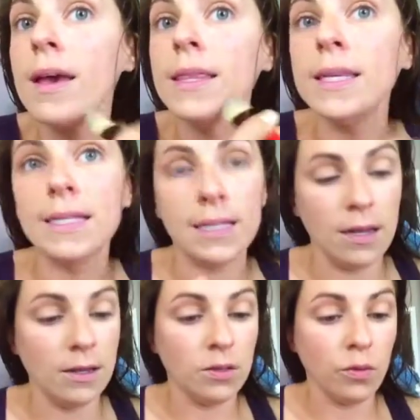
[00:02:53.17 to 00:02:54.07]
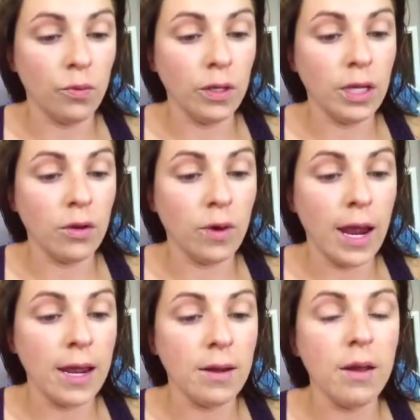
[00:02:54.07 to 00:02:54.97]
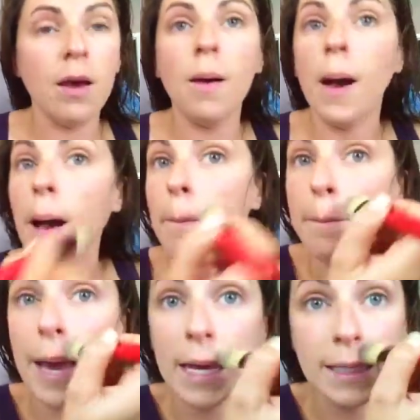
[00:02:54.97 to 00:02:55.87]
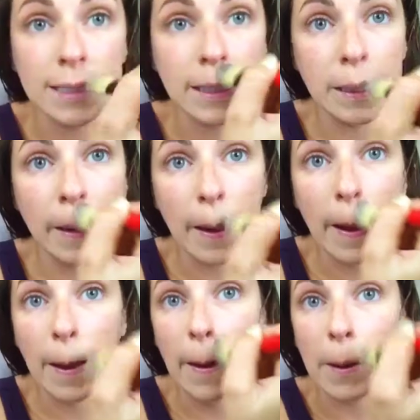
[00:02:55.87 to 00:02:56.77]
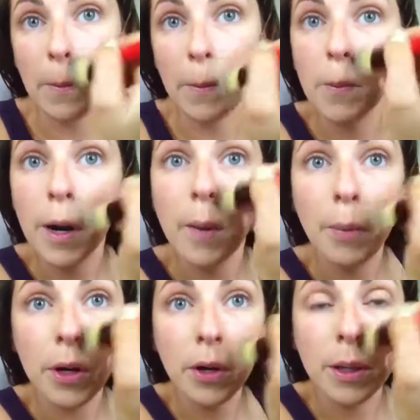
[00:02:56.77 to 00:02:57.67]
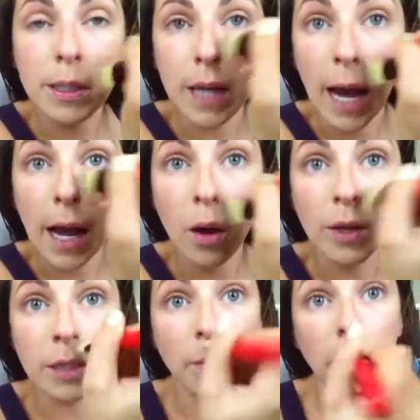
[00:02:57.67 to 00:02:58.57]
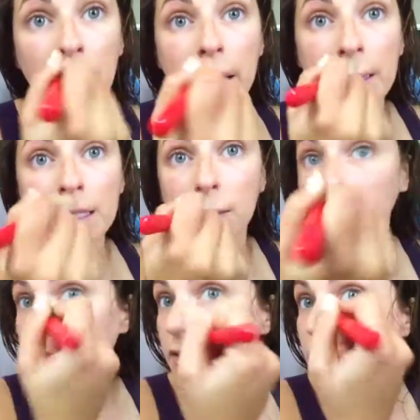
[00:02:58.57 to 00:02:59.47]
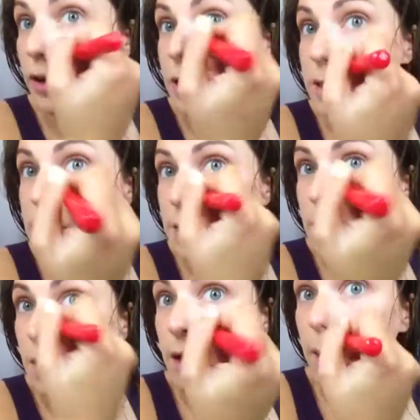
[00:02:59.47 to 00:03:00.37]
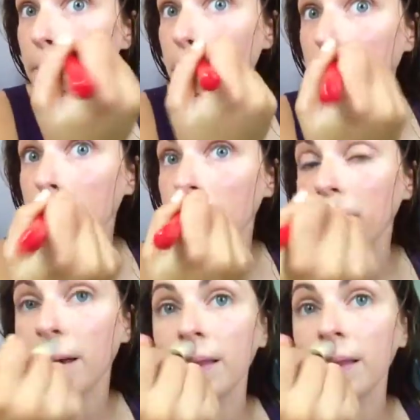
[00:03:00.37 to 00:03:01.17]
this is a really great base. You want to put I always put my concealer on first. I